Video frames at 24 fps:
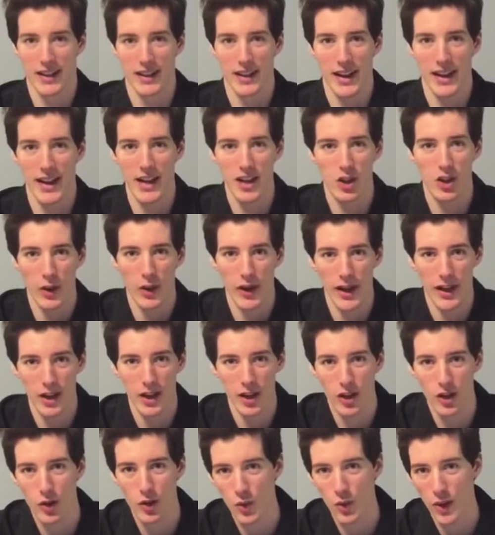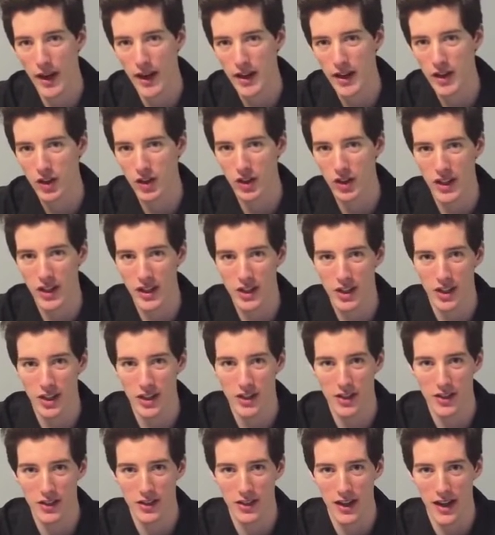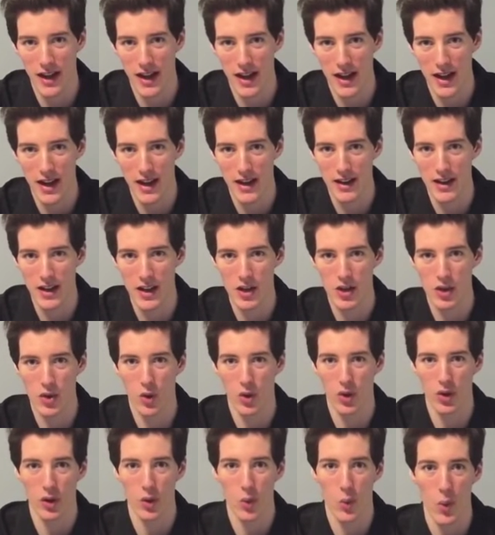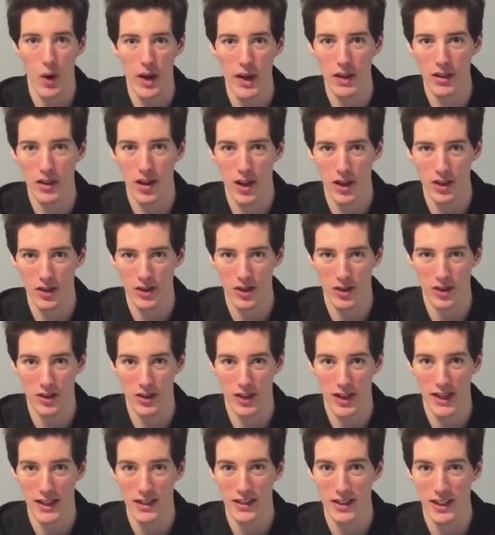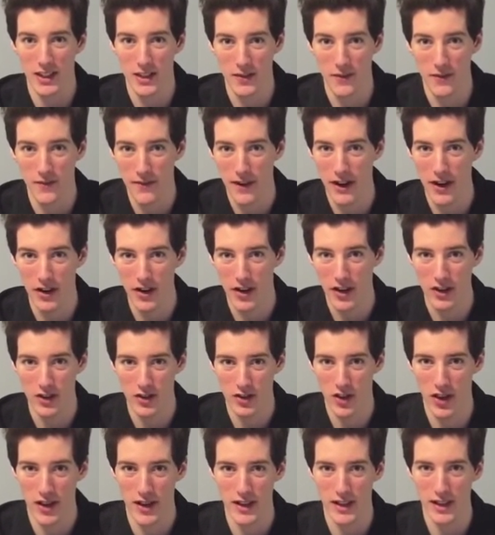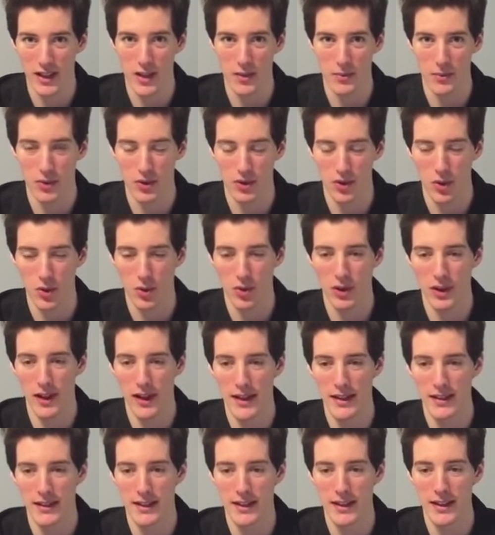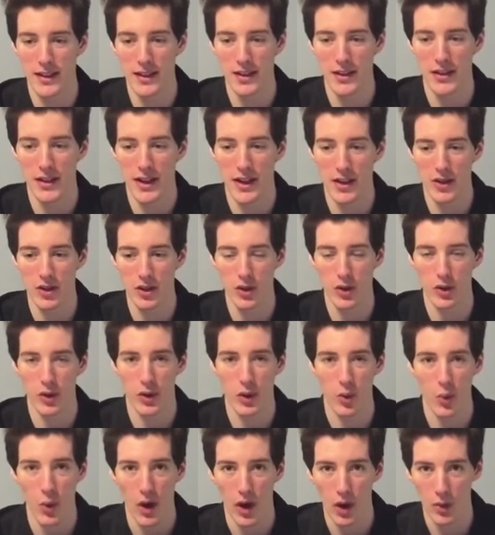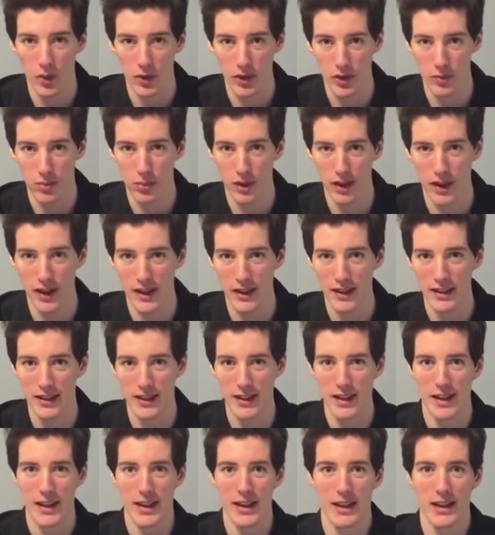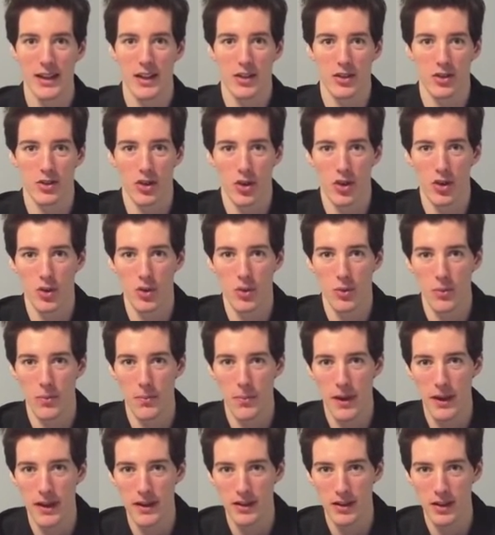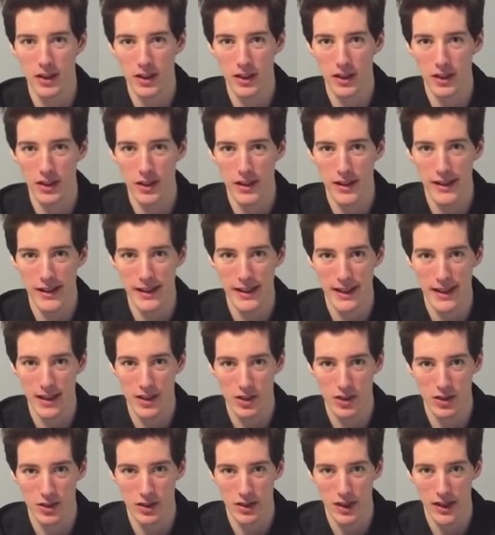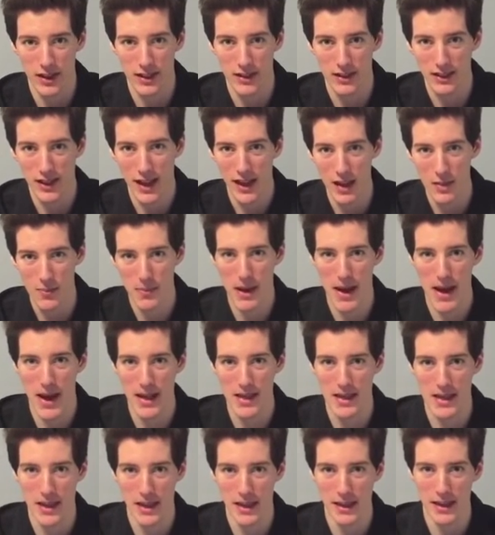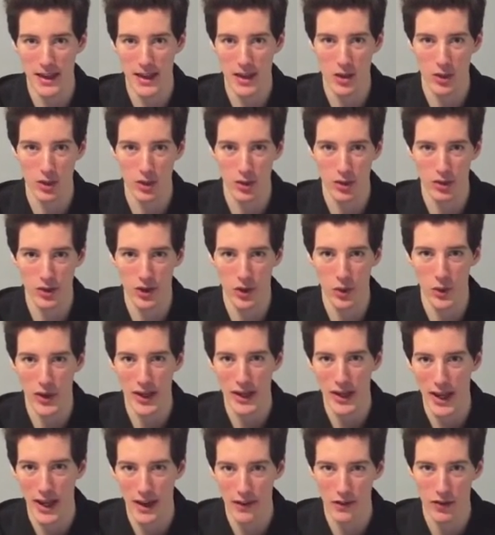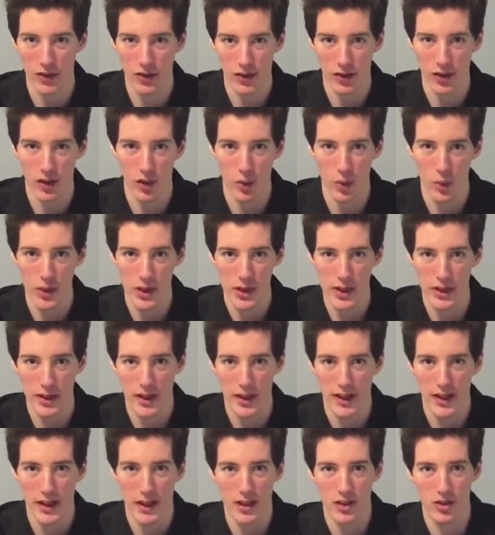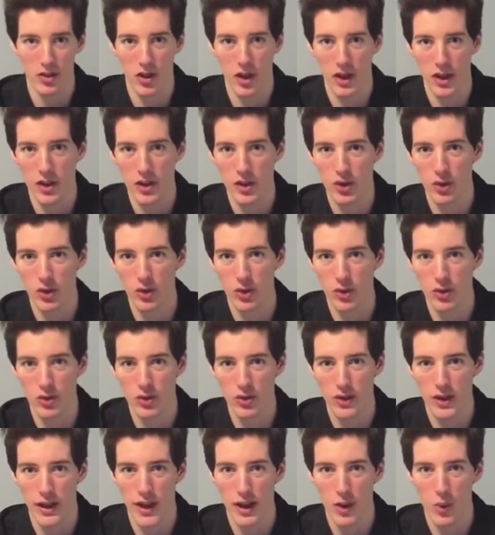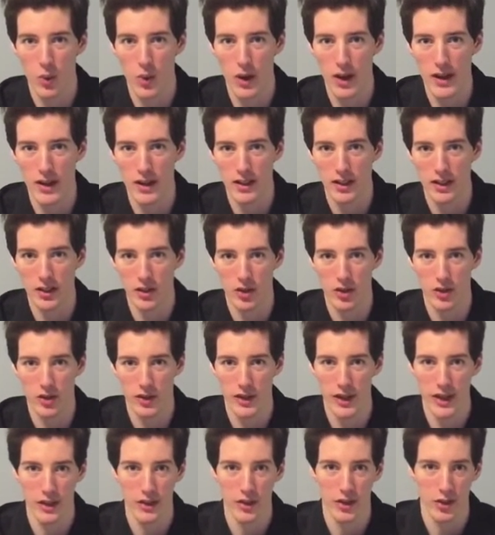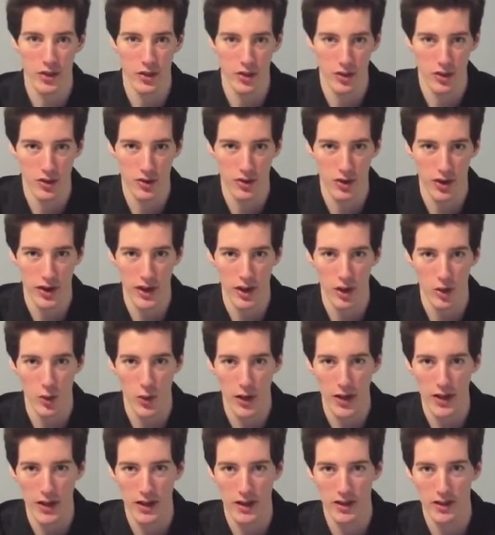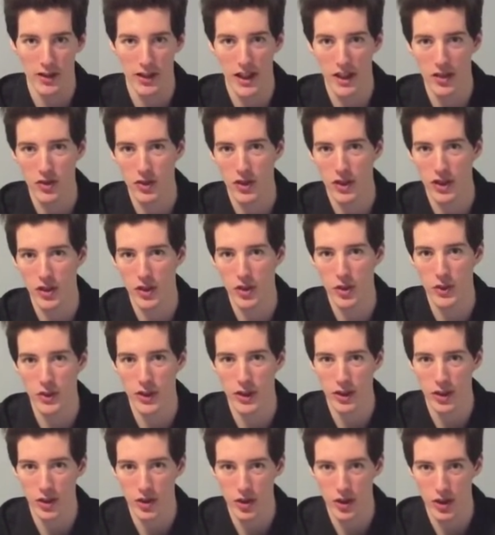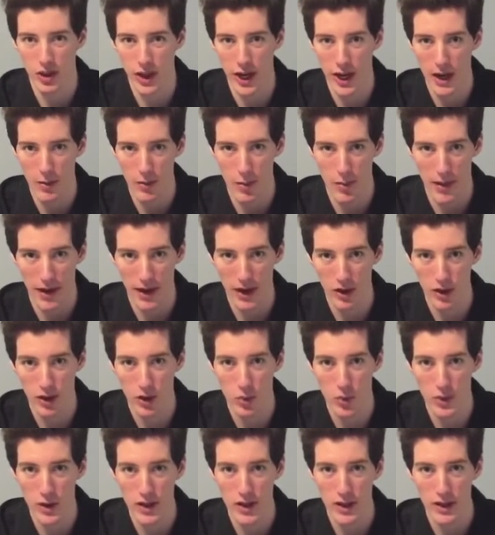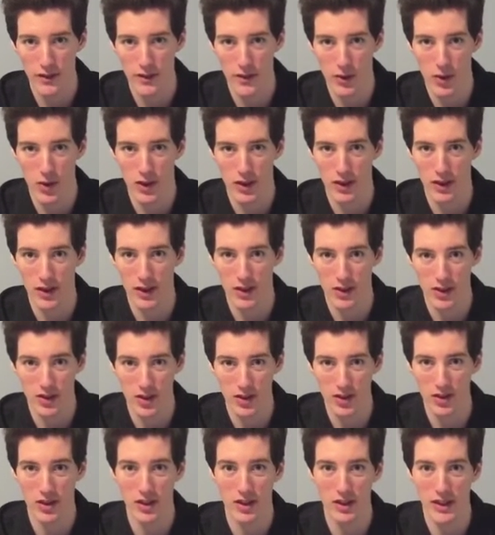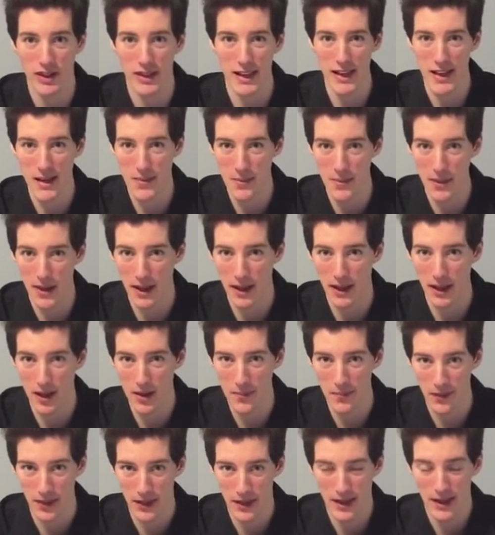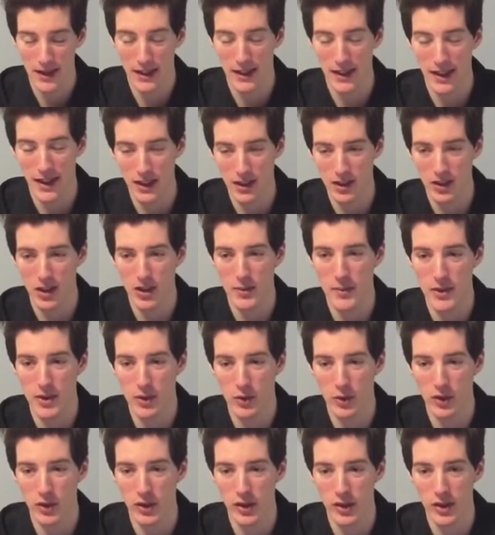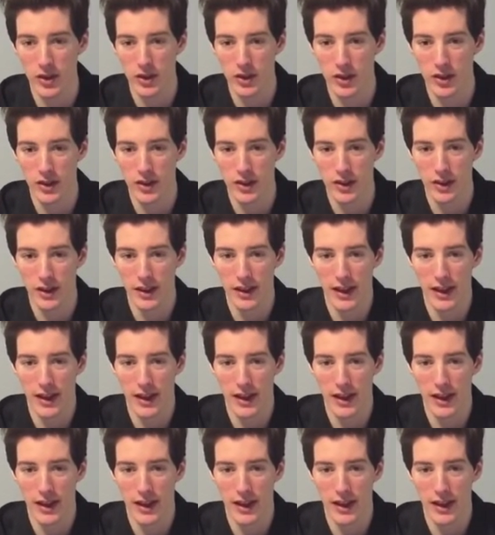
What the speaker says: Hey Joanne, congratulations on your weight loss success. That's very exciting, and I'm so glad to hear that you're doing well with the plan. So basically, it's not a bad thing that you're losing weight every single week. As long as you lose that weight until you're down to your desired weight, it sounds like you're doing a good job. A pound a week, if you can consistently keep that up, that's going to be really good.